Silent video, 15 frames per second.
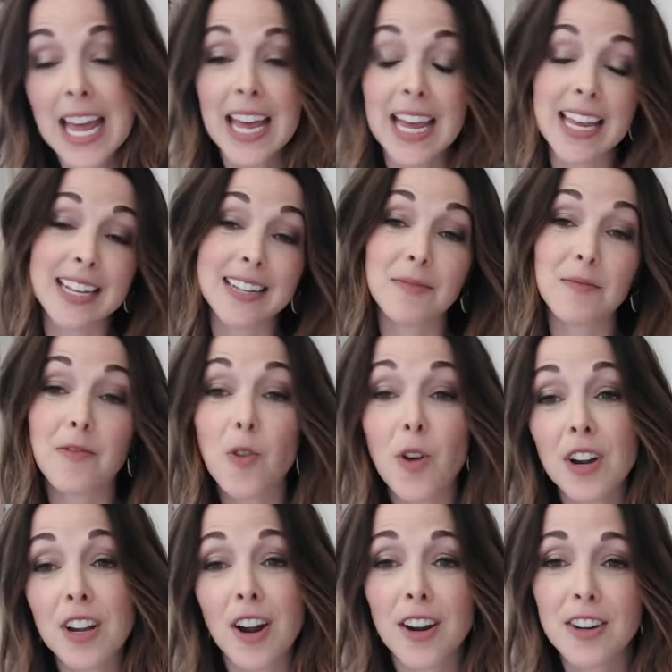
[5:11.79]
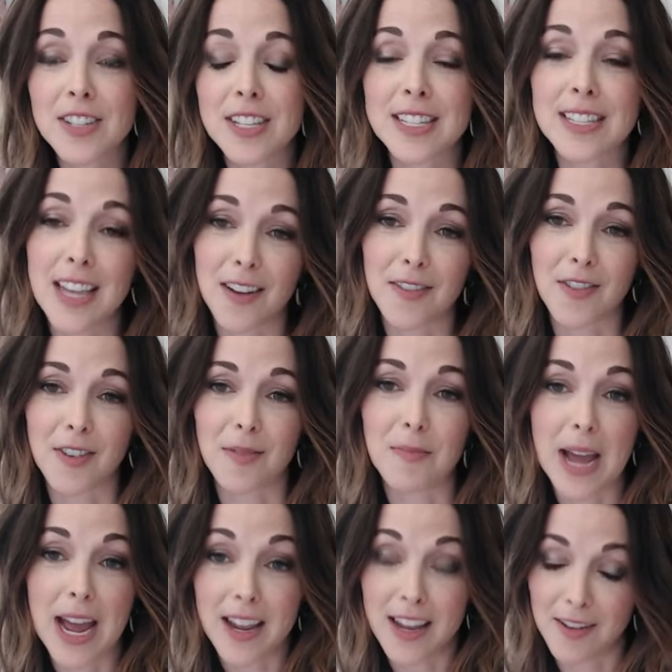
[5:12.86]
And 4 yards is safe for
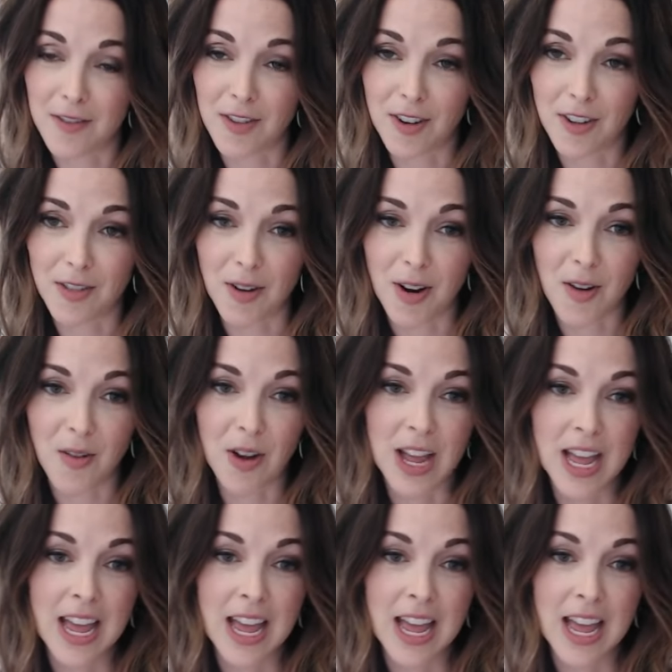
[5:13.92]
backing for a throw.